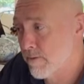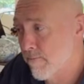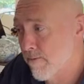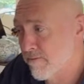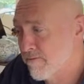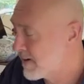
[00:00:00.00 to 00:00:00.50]

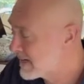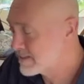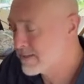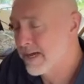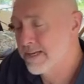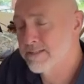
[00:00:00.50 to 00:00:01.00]

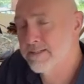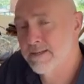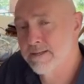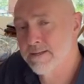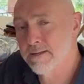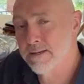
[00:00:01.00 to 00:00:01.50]

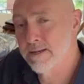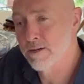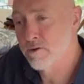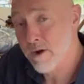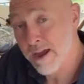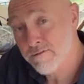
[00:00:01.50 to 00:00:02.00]
fantastic
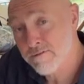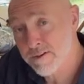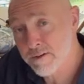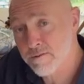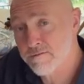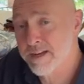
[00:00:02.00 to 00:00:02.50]
ground
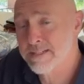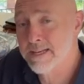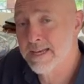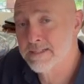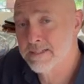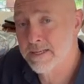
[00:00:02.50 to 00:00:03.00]
feel,
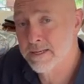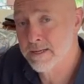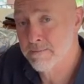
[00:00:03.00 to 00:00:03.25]
fantastic